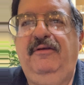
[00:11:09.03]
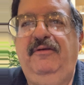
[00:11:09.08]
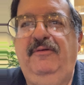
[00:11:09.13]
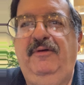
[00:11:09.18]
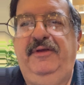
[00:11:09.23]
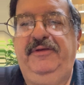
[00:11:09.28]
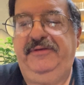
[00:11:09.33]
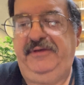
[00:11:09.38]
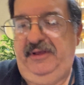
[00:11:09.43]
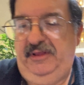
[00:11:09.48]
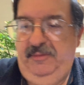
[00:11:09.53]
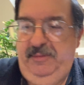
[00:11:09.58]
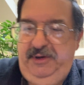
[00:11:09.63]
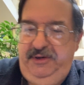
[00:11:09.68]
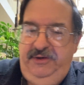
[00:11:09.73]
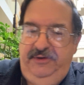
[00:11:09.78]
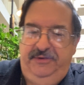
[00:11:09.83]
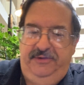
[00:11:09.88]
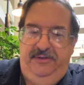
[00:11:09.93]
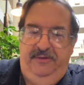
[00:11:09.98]
One second. Let me
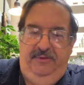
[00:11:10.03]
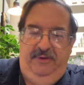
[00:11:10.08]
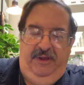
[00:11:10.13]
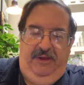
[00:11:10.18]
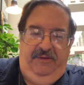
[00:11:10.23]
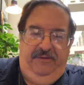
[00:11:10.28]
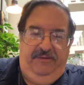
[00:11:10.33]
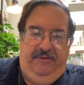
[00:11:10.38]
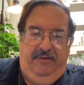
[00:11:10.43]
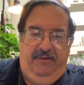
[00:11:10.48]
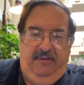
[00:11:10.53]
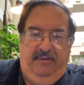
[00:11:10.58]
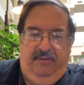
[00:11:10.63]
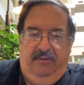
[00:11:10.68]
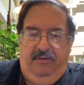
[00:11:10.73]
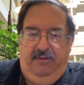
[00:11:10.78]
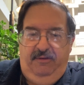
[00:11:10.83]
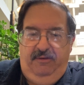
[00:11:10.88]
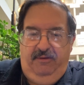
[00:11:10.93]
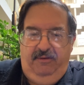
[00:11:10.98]
just do this.
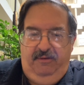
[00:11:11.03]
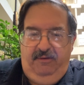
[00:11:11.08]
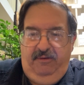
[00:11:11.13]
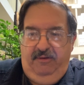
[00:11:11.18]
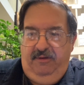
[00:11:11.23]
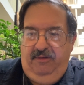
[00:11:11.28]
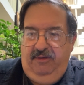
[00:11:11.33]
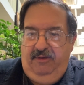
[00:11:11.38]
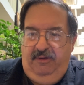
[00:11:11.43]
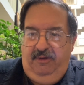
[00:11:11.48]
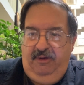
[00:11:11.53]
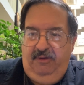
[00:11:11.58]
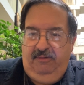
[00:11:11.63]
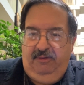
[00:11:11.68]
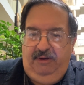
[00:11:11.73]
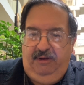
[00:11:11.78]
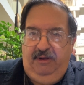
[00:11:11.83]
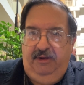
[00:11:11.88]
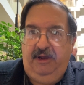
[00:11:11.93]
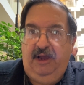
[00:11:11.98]
All
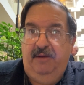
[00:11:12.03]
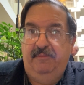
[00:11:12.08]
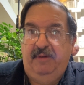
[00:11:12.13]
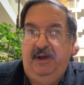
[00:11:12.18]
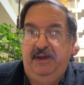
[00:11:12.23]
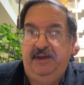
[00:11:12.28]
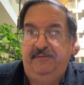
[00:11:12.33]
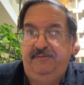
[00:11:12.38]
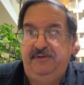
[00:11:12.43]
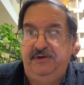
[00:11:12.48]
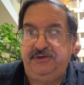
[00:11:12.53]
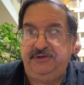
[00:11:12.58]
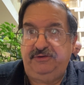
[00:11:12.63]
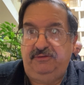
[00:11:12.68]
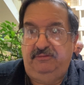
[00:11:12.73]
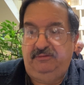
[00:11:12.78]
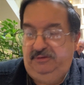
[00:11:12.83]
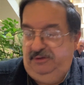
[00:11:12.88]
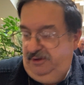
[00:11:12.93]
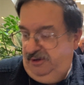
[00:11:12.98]
right, I got my
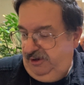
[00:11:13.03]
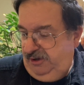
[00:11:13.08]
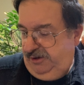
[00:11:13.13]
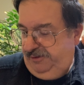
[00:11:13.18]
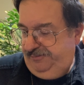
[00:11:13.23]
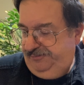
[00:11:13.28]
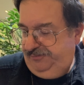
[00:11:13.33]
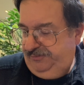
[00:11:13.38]
official uh,